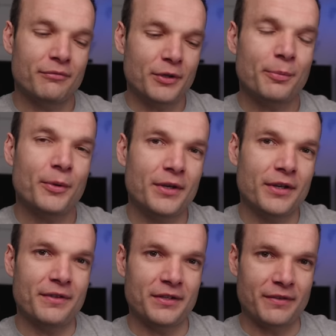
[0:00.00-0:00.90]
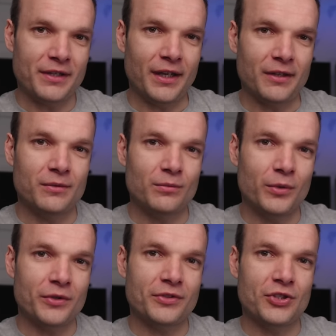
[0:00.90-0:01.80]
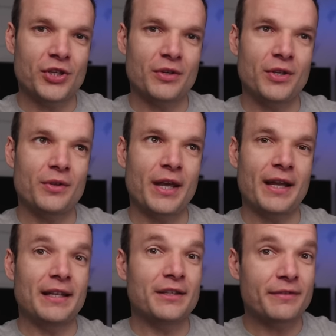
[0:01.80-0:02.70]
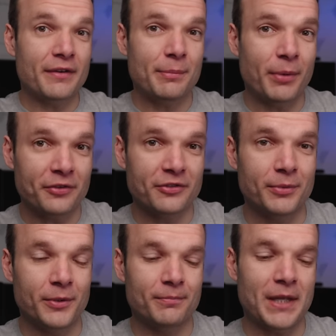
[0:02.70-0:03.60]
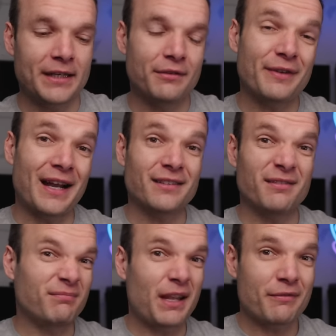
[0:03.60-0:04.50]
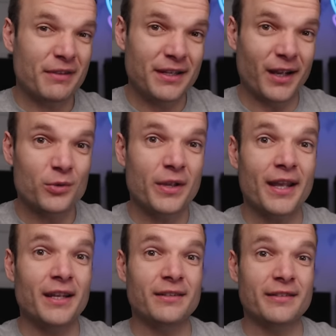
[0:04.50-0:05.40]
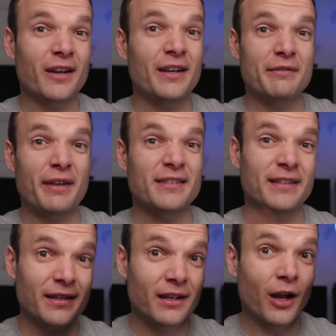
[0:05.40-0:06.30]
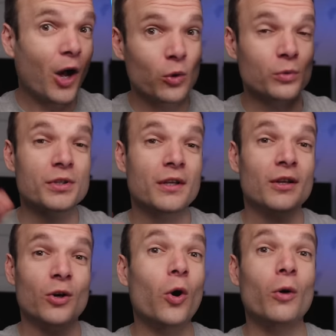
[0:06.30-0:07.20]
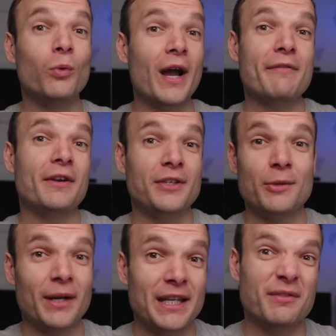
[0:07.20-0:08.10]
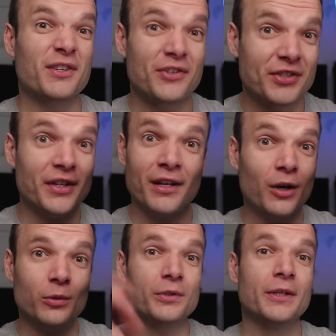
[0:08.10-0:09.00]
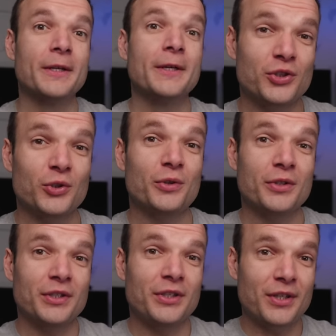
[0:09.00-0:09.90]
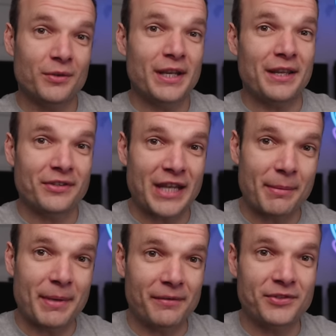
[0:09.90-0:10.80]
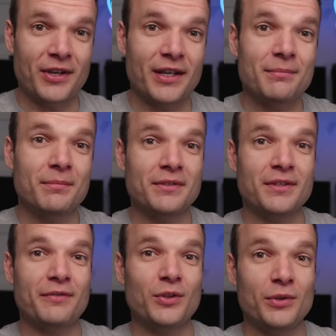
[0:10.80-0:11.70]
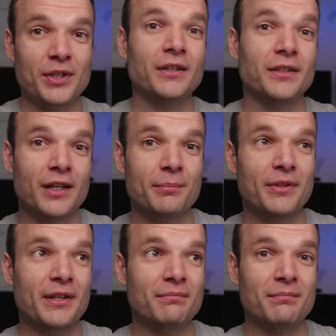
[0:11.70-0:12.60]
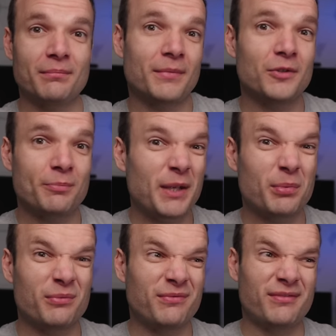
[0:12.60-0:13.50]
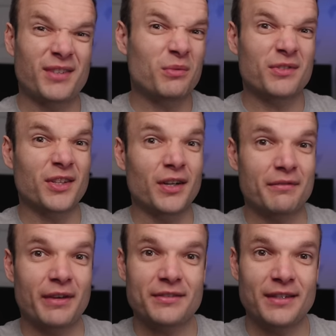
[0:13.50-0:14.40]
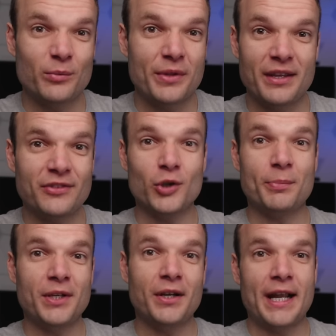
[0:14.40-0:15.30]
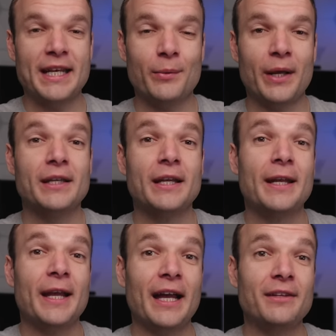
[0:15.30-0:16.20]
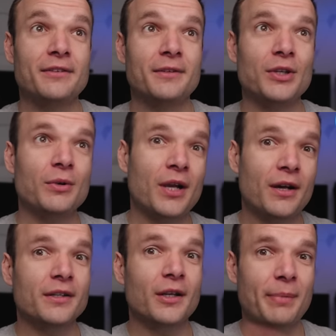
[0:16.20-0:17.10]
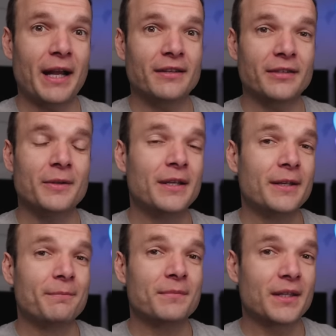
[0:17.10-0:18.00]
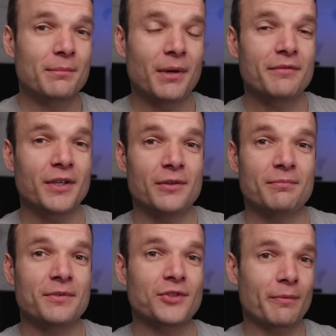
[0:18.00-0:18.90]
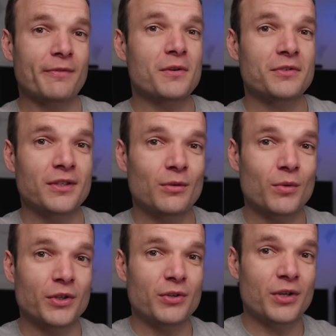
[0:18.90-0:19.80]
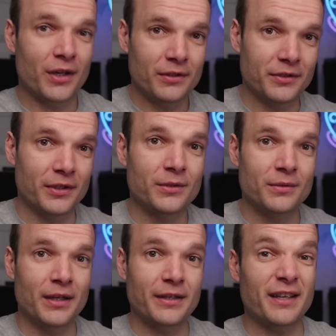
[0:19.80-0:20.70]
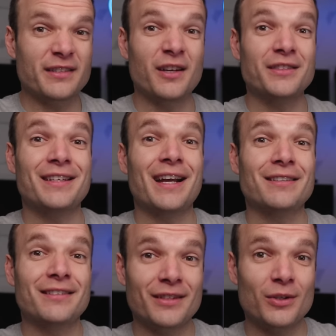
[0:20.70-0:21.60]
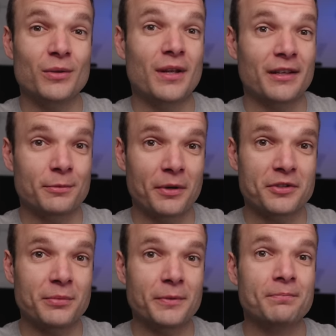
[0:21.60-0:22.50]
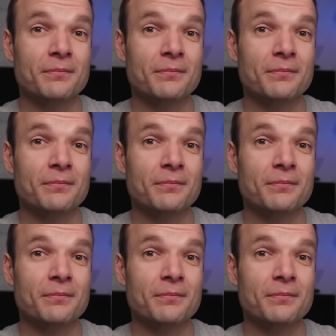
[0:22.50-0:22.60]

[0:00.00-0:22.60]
real point of this video was to show you that it's very possible and in fact definitely okay to start investing old or whatever you might even consider old. Sure, you don't get the same amount of time as if you're younger, but then most people don't start investing when they're super young anyway, and you can't go back. So, in my view, stop focusing on what you can't do and get started as soon as possible.